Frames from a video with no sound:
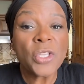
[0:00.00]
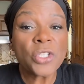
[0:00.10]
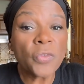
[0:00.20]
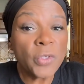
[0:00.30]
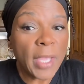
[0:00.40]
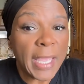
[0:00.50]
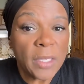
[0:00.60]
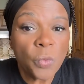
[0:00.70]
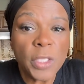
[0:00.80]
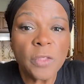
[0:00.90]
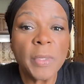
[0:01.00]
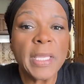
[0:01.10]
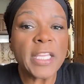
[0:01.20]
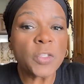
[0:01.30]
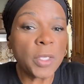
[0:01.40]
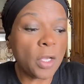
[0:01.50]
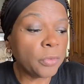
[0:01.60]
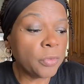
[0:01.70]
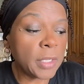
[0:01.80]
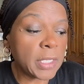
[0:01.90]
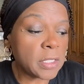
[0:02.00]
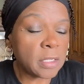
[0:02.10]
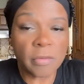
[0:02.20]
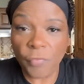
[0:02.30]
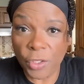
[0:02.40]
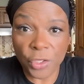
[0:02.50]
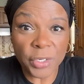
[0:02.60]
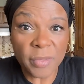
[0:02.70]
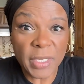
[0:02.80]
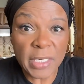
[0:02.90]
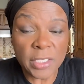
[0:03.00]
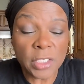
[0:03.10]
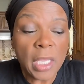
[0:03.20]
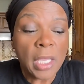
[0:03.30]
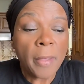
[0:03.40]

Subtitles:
So if you hang with me as we go through this for 30 minutes,